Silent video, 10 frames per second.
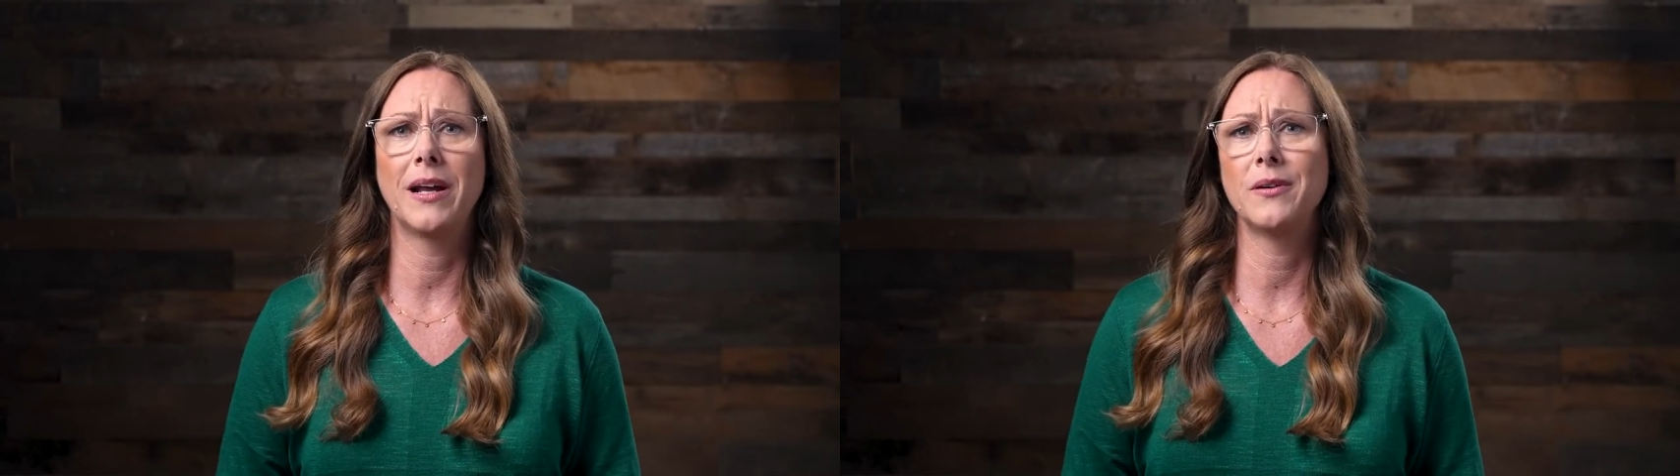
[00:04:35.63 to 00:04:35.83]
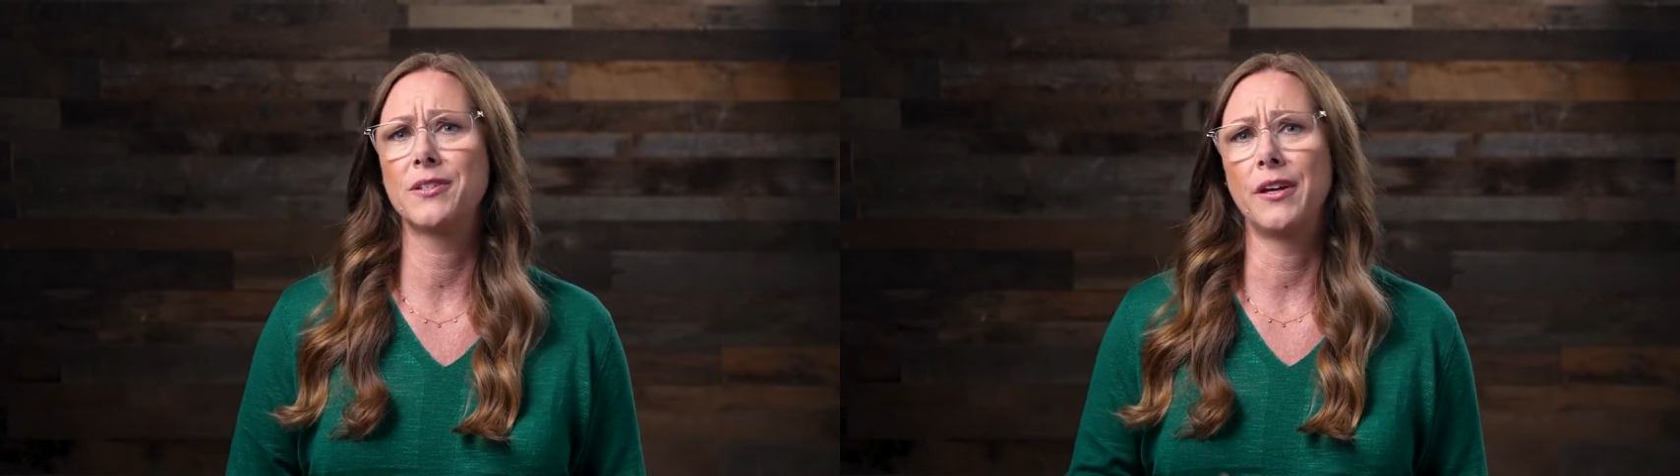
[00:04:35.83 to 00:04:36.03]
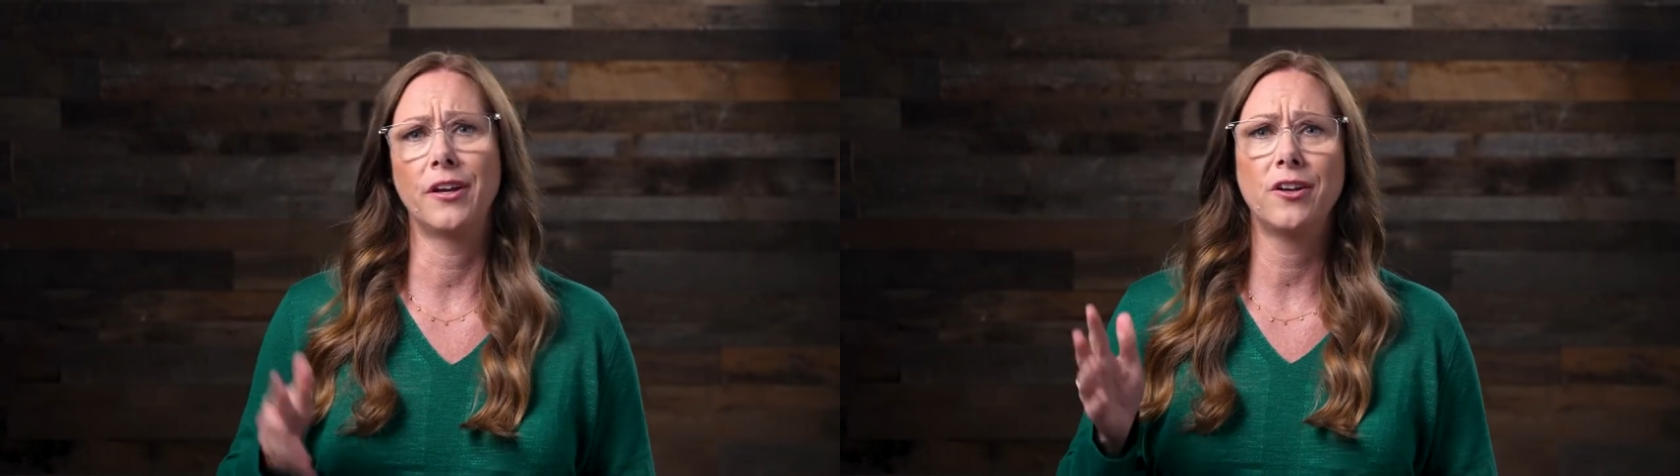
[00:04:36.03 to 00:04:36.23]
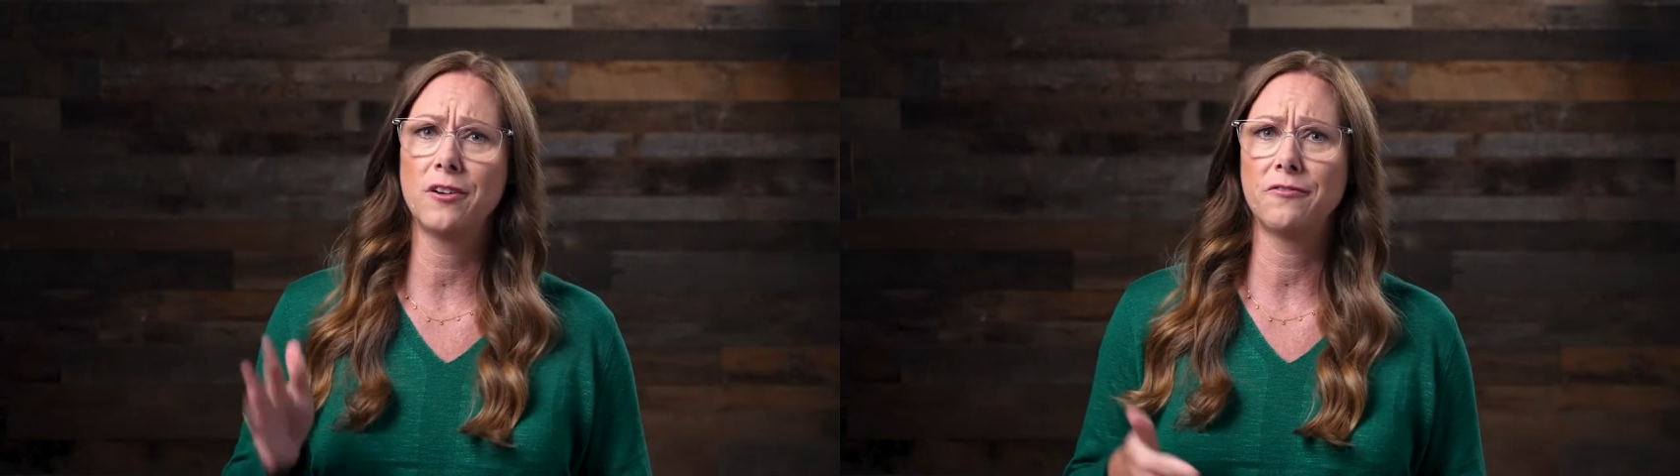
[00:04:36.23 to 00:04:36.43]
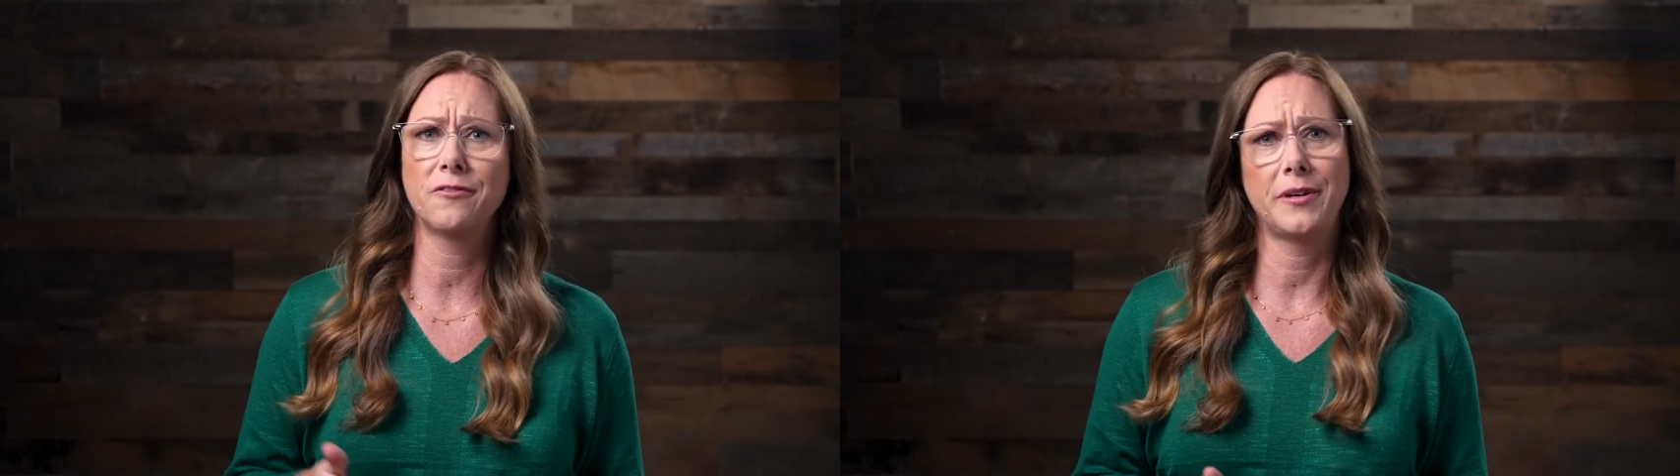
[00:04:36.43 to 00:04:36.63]
I was going to
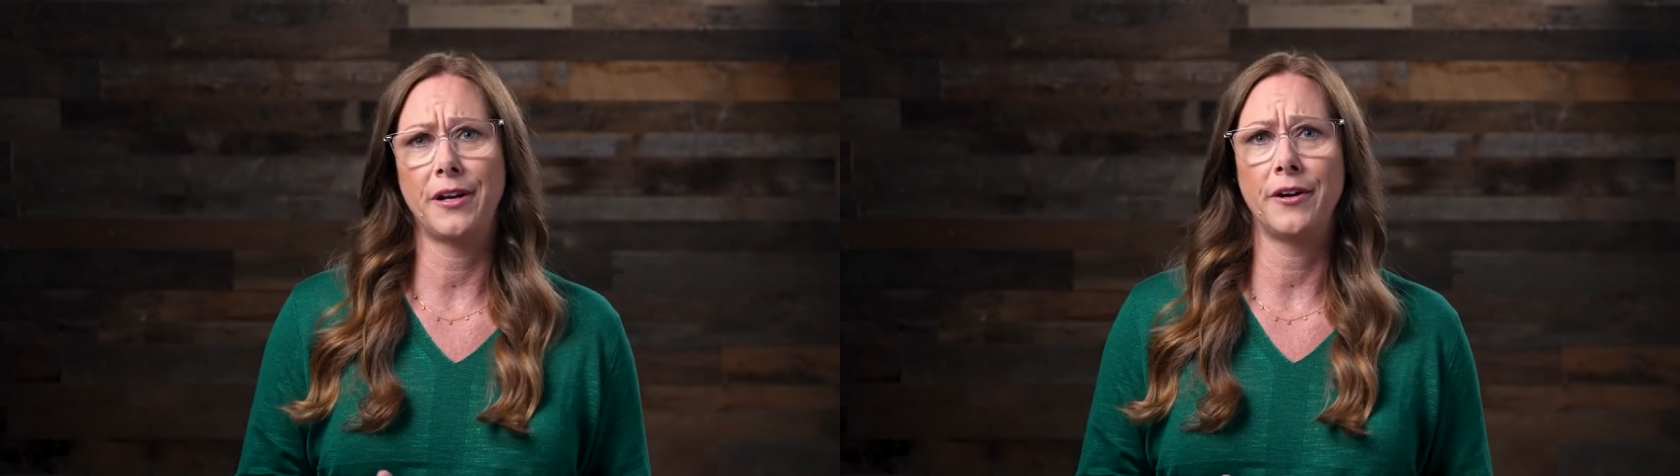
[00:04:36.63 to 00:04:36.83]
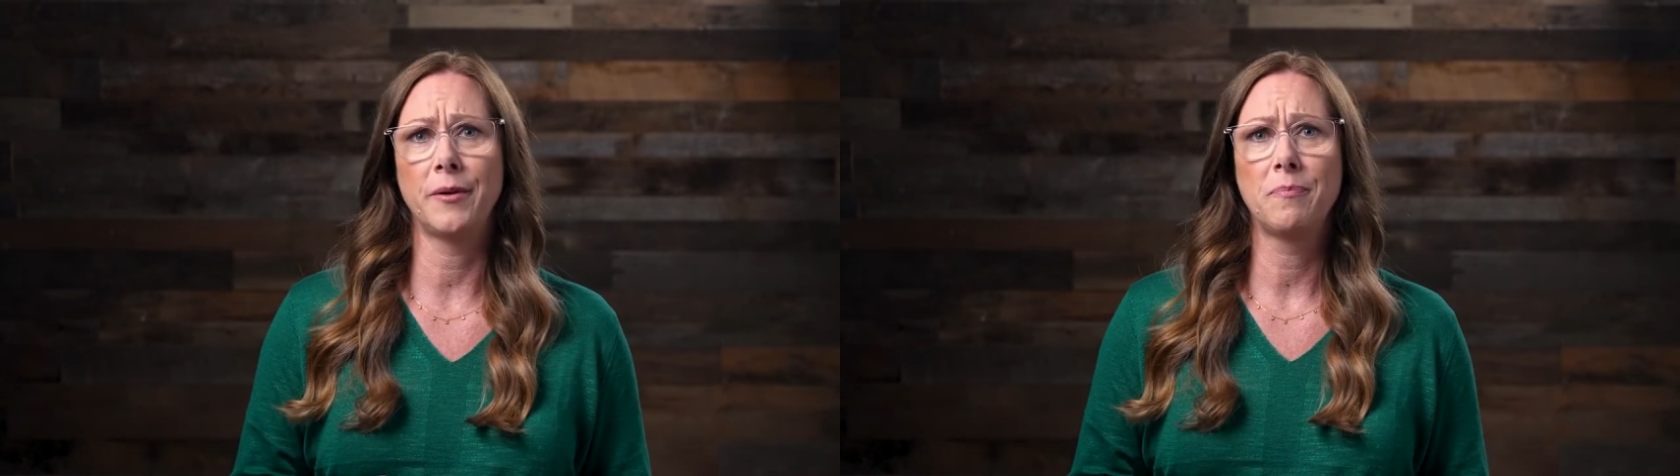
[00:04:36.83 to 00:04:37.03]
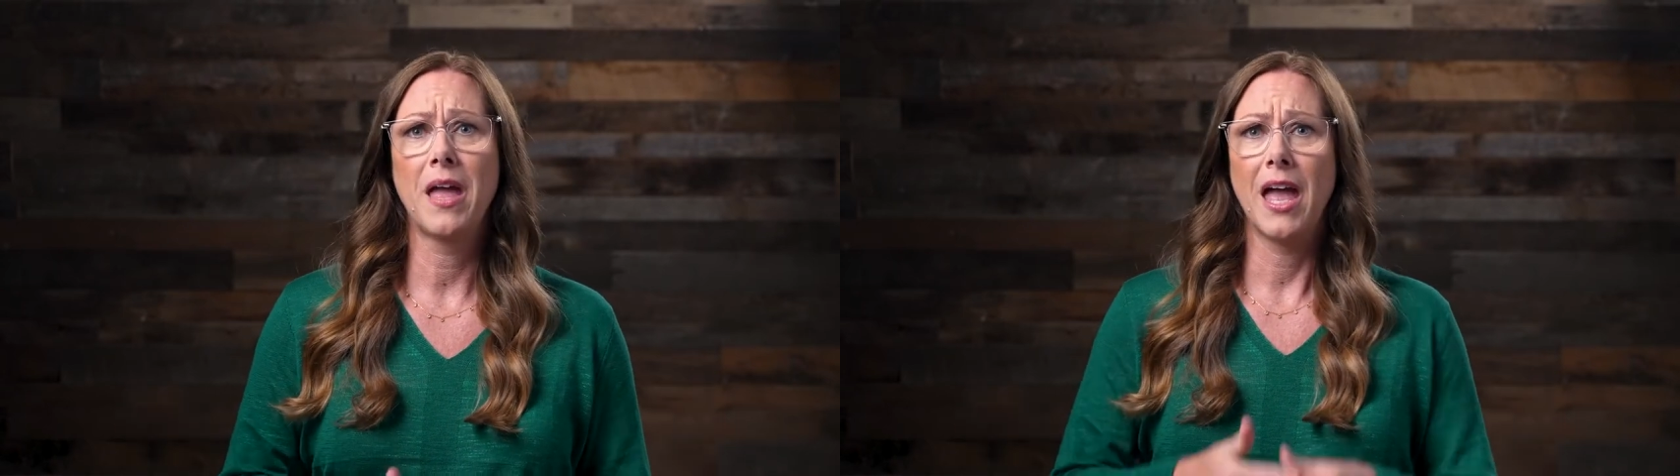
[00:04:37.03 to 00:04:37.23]
cook for dinner,